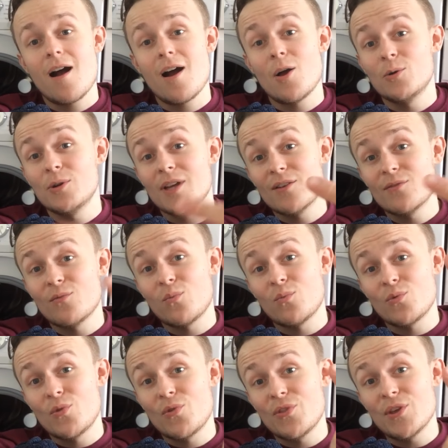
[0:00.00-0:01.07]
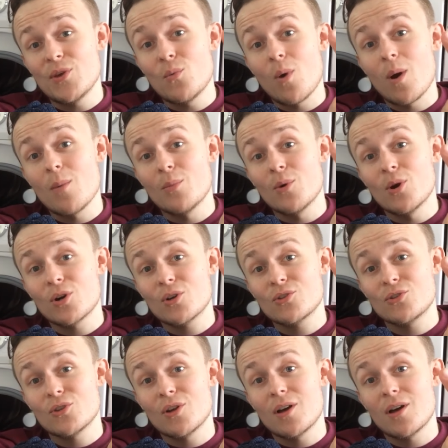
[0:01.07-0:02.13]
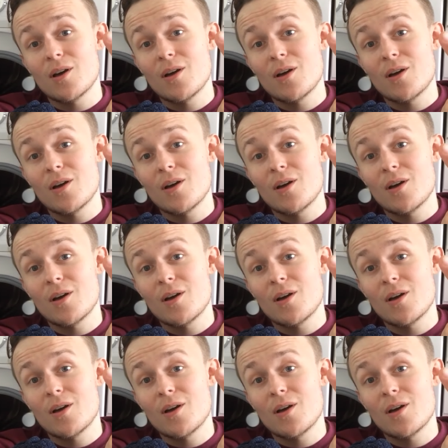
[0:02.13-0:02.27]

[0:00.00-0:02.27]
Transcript: I only have the one boxer,